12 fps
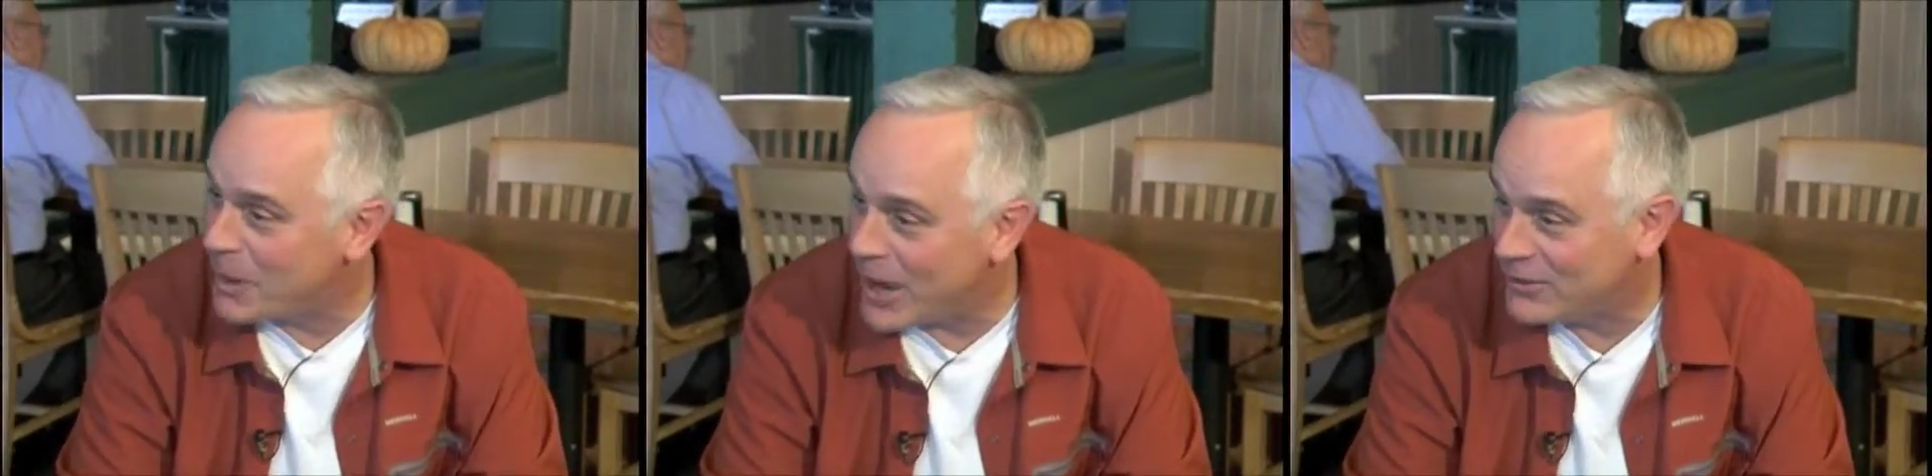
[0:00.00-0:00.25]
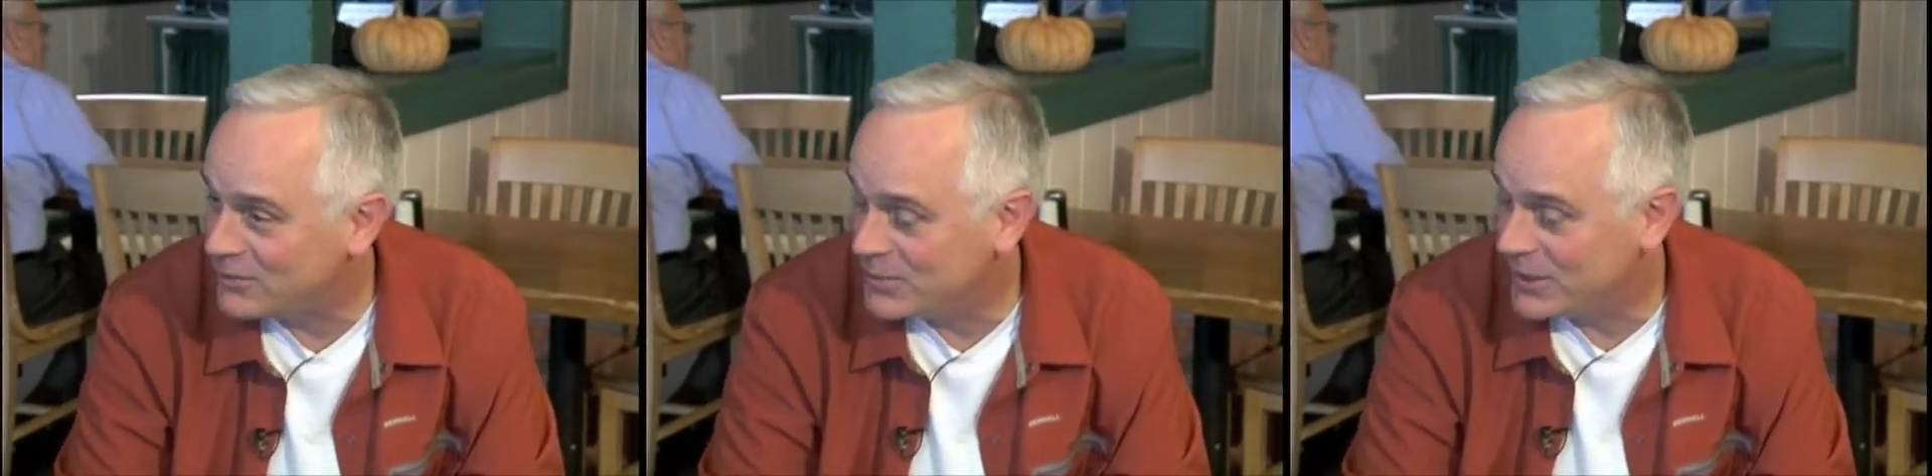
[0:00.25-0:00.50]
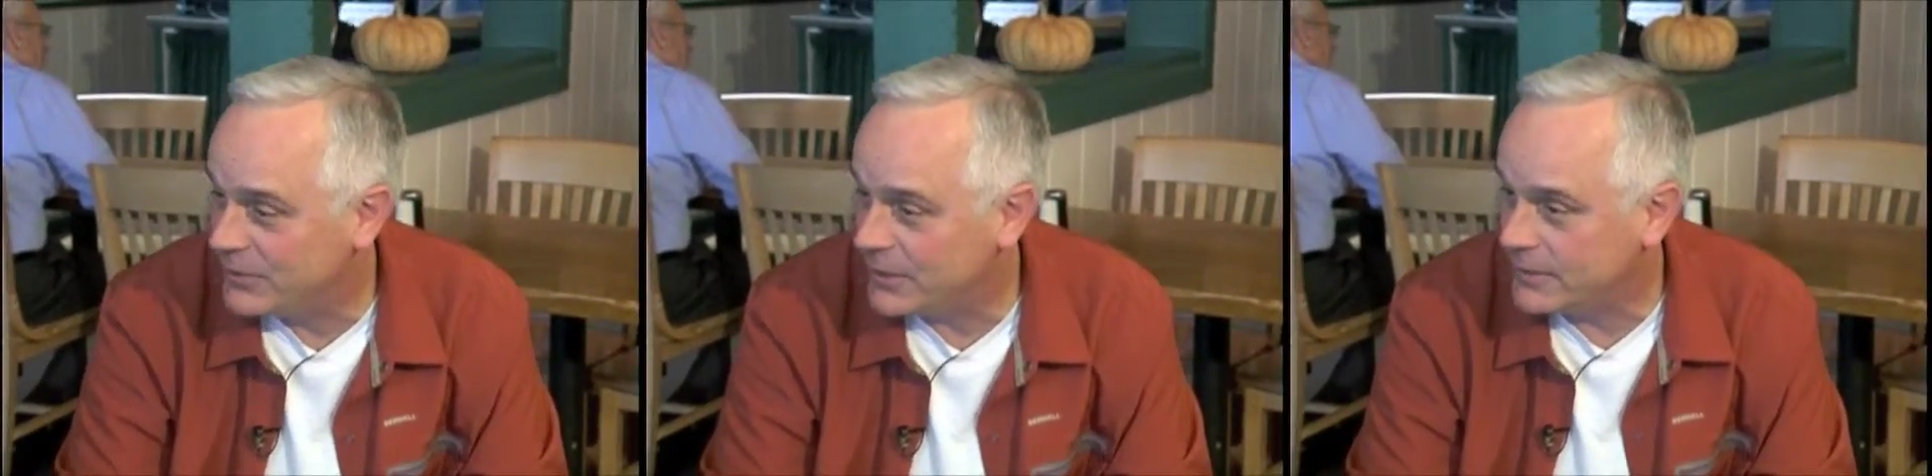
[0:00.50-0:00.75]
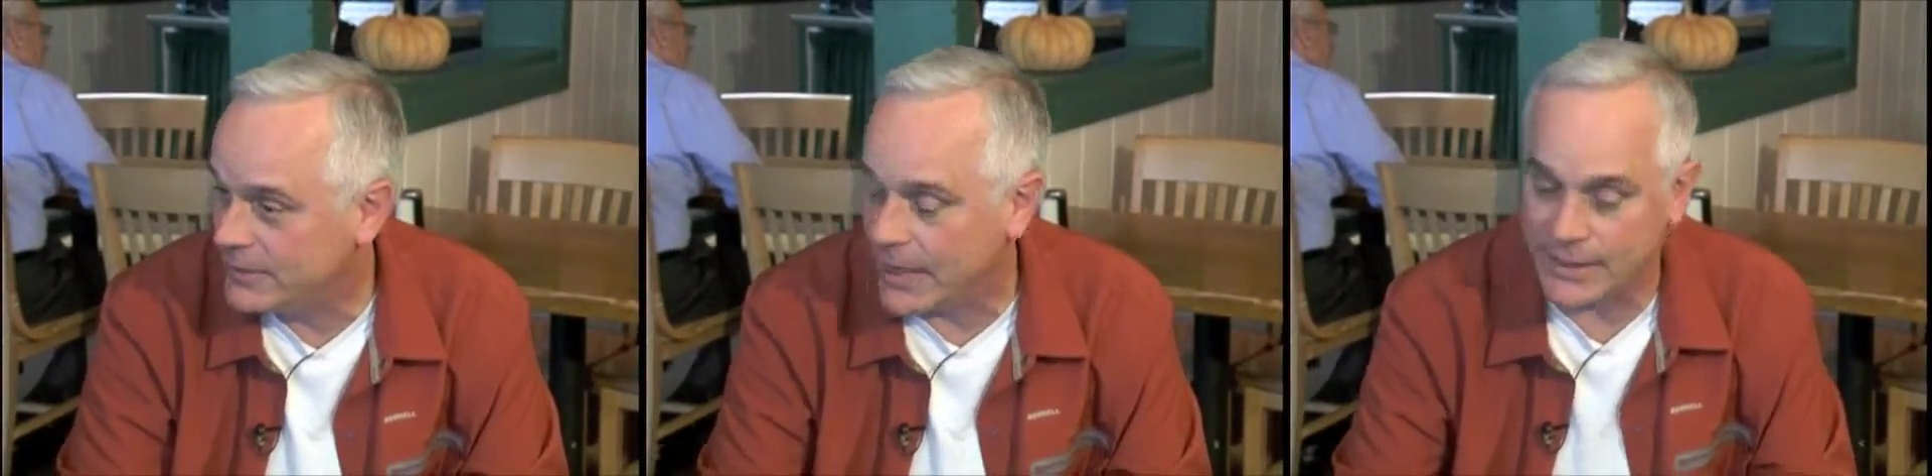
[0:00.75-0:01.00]
possibly
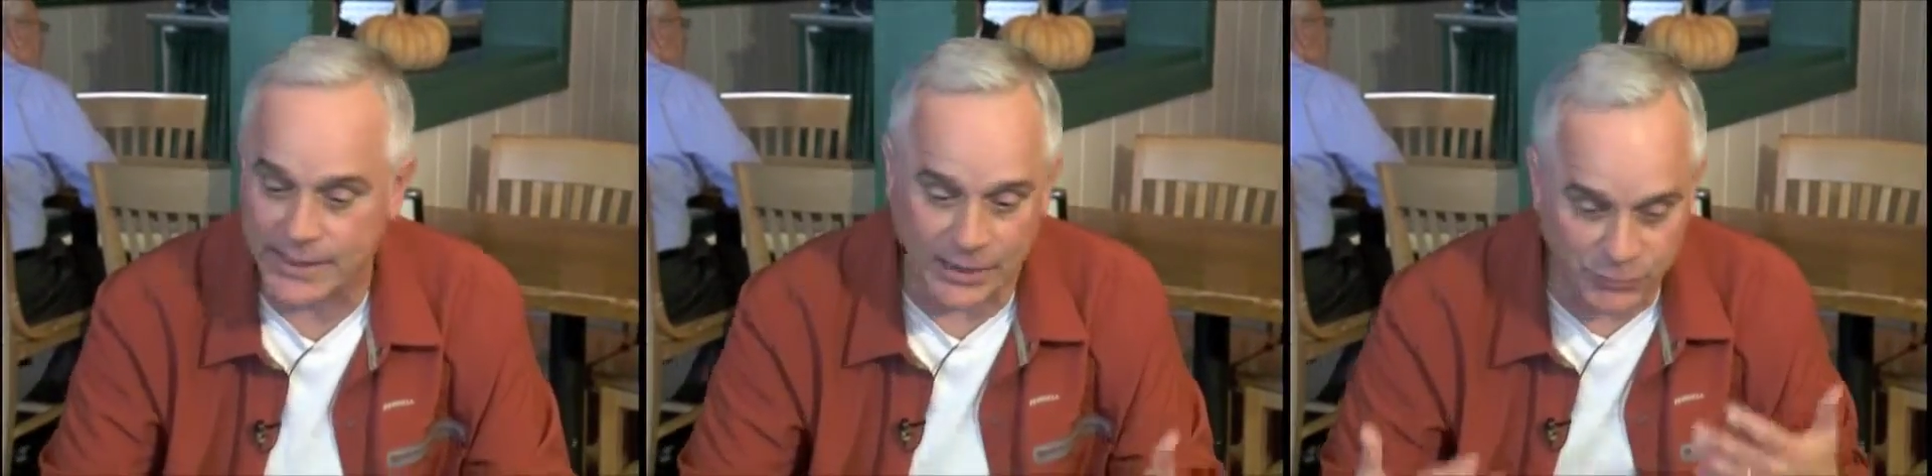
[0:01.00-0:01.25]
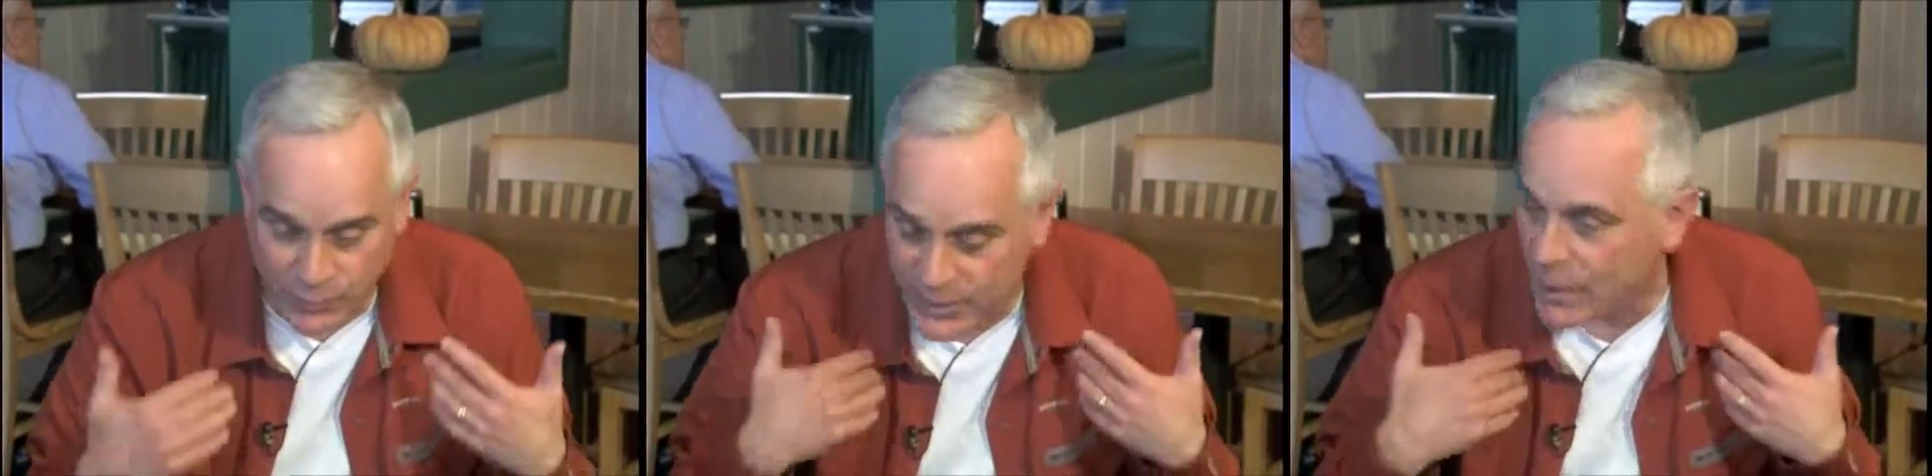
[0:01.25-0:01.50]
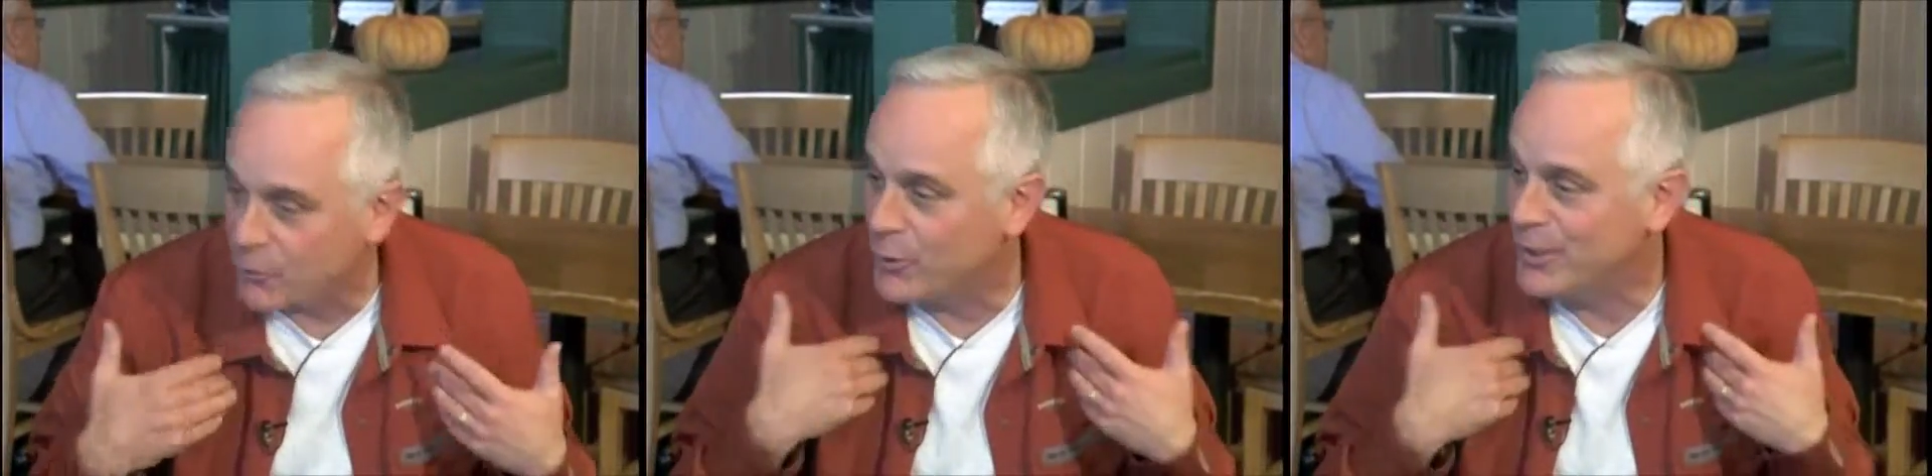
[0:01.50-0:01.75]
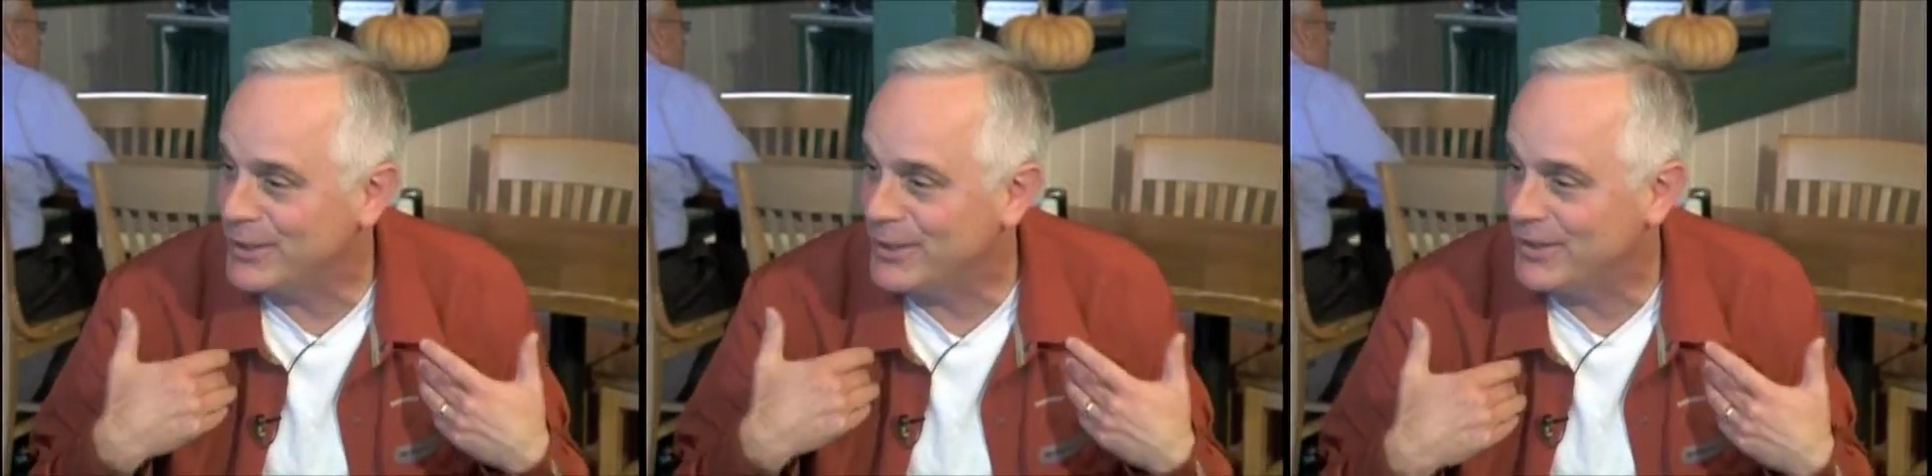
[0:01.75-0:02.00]
think that? That's what I
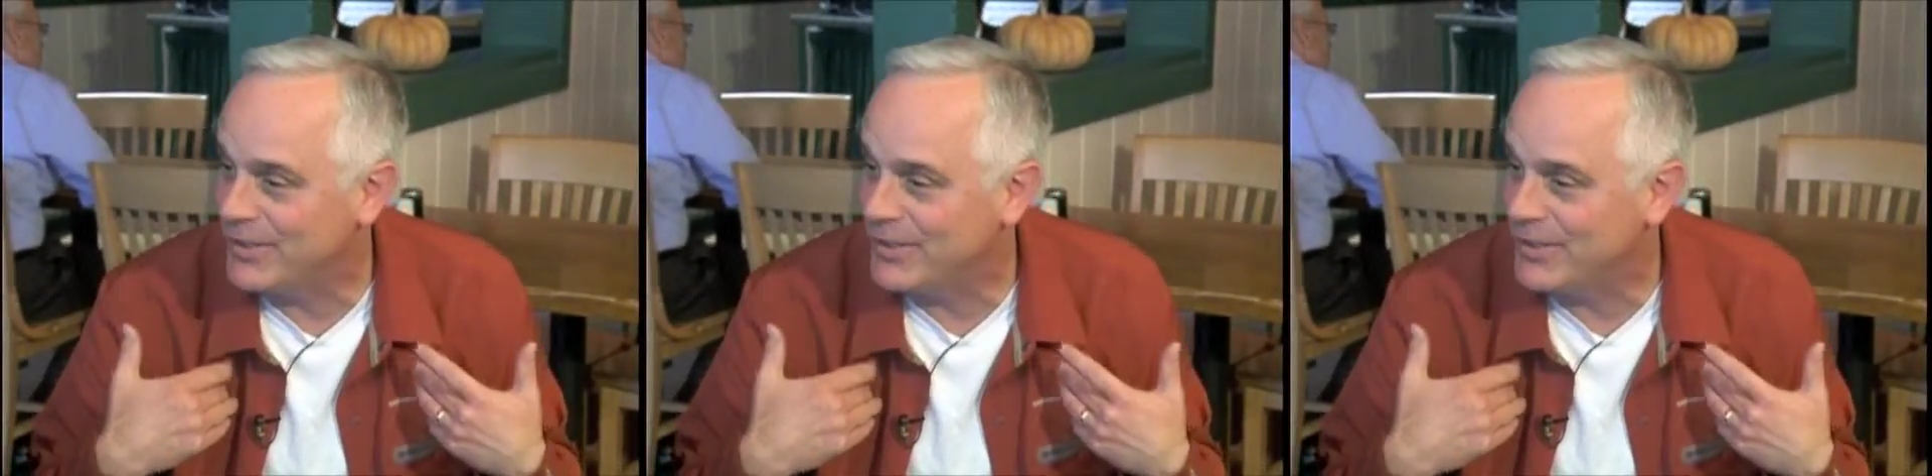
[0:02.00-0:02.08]
really